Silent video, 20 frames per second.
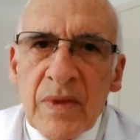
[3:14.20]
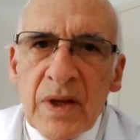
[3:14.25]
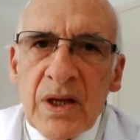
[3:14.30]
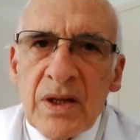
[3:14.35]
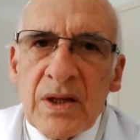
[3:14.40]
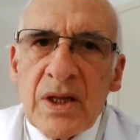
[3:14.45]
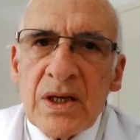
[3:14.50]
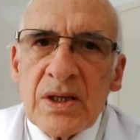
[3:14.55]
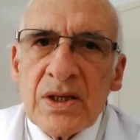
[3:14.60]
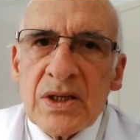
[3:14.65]

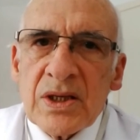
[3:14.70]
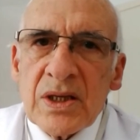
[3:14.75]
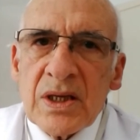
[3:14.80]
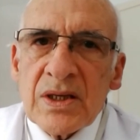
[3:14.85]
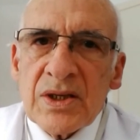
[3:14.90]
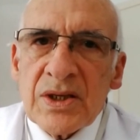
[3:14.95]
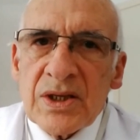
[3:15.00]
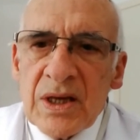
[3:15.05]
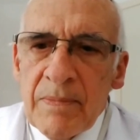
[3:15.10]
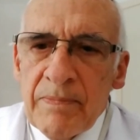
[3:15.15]
This
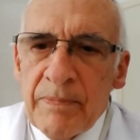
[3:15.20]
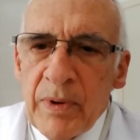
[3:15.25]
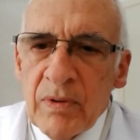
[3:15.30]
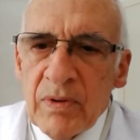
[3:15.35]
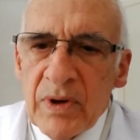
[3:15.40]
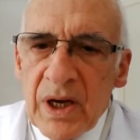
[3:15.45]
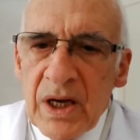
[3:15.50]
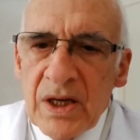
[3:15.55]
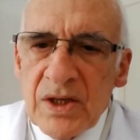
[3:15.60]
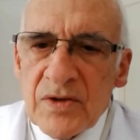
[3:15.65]
simple
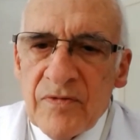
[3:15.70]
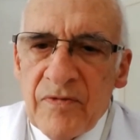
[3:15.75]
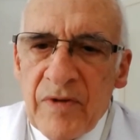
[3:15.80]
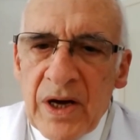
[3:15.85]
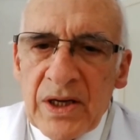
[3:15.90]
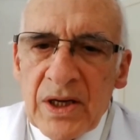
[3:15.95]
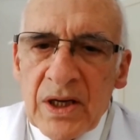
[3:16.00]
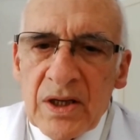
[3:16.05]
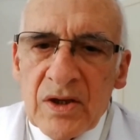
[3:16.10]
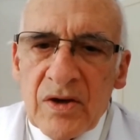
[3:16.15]

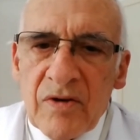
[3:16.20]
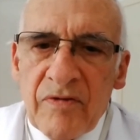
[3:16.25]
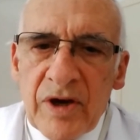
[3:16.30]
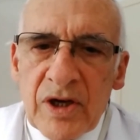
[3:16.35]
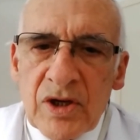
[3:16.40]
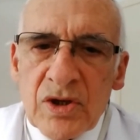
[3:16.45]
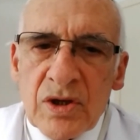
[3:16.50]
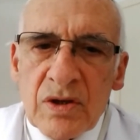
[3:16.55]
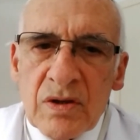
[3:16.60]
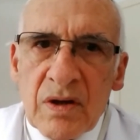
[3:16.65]
case-finding
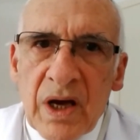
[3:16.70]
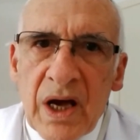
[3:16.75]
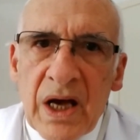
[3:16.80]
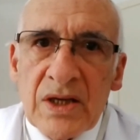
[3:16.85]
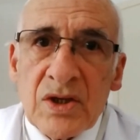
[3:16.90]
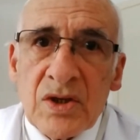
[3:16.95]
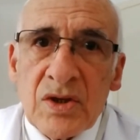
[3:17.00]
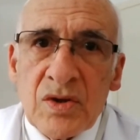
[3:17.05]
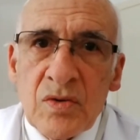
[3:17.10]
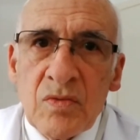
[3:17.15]
intervention
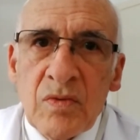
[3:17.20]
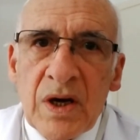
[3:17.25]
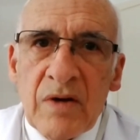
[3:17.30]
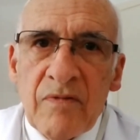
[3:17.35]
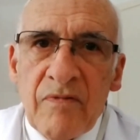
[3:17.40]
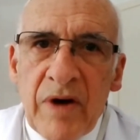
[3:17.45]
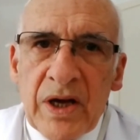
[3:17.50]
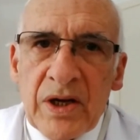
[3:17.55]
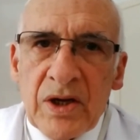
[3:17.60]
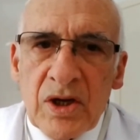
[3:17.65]
has two
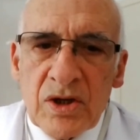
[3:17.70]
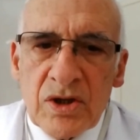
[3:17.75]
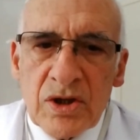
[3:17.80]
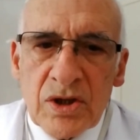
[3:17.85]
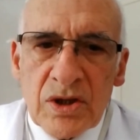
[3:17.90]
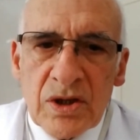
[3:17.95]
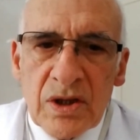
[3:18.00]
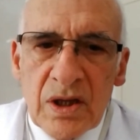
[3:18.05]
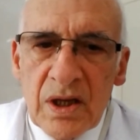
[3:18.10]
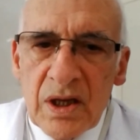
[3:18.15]

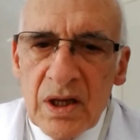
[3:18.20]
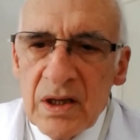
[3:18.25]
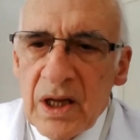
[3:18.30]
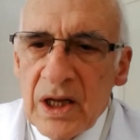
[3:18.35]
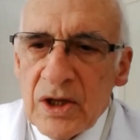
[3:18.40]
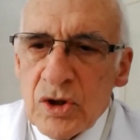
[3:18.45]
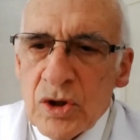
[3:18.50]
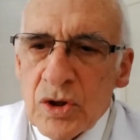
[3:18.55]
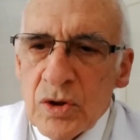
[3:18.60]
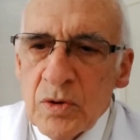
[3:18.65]
advantages
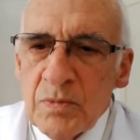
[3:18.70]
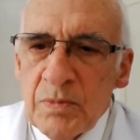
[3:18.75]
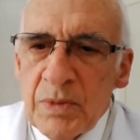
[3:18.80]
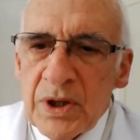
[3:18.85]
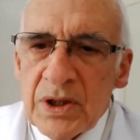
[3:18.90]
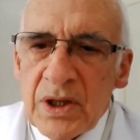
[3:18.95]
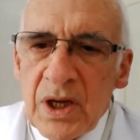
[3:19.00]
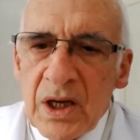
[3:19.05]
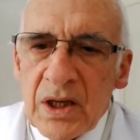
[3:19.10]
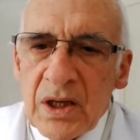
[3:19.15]
that should be
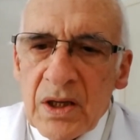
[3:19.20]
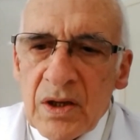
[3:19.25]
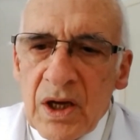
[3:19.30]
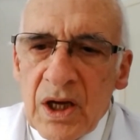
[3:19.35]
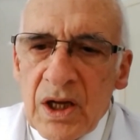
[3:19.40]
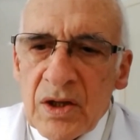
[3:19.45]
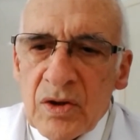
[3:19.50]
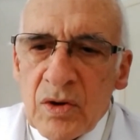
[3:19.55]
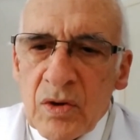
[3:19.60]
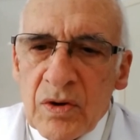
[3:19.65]
taken
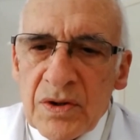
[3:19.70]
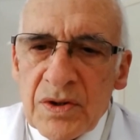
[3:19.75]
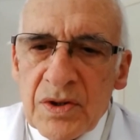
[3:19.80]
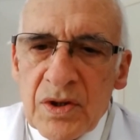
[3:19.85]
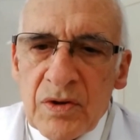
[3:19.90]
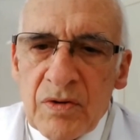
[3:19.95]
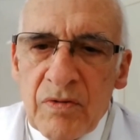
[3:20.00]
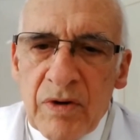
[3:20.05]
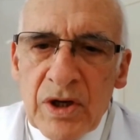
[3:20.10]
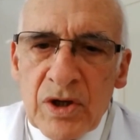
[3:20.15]
into
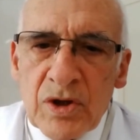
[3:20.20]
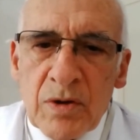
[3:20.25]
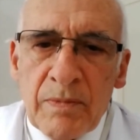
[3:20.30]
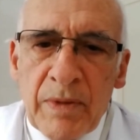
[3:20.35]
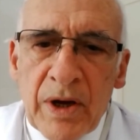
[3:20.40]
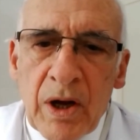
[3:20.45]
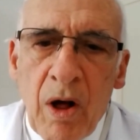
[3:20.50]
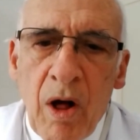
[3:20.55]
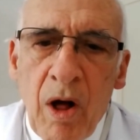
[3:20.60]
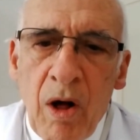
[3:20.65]
consideration
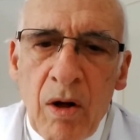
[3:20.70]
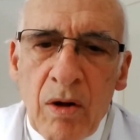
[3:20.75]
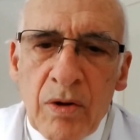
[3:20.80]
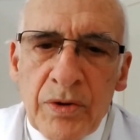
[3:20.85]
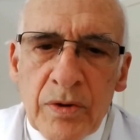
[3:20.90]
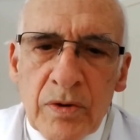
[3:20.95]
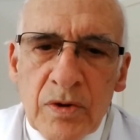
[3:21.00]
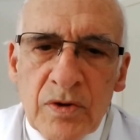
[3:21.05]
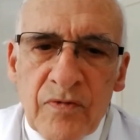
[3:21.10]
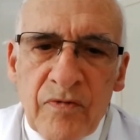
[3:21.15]
by all
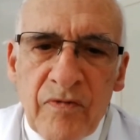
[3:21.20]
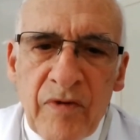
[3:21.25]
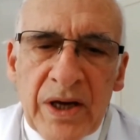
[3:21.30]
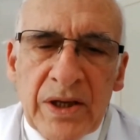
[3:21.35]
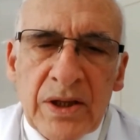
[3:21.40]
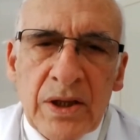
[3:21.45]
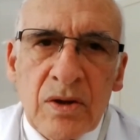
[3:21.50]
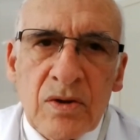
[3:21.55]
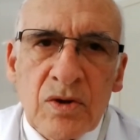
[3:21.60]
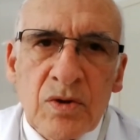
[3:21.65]
those
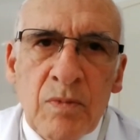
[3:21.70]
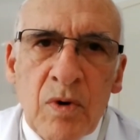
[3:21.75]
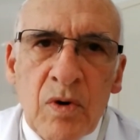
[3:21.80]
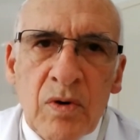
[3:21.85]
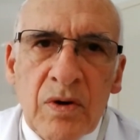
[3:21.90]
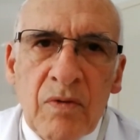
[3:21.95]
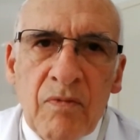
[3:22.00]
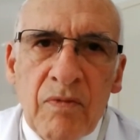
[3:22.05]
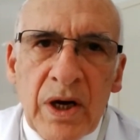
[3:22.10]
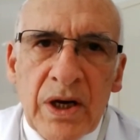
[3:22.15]
fighting
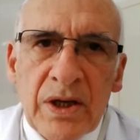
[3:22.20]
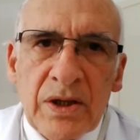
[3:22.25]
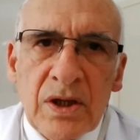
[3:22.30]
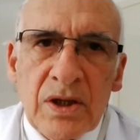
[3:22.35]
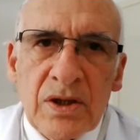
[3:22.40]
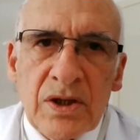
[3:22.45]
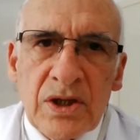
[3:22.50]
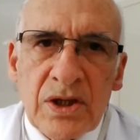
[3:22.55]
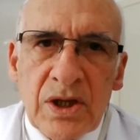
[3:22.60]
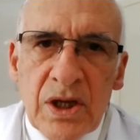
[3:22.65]
smoking-related
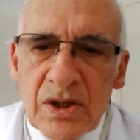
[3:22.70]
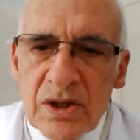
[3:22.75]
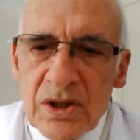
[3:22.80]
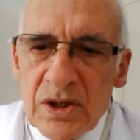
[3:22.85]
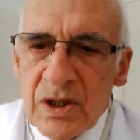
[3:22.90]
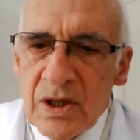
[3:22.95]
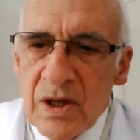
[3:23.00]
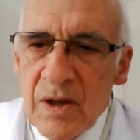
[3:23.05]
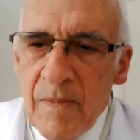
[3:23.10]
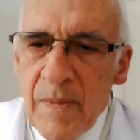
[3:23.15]
disease.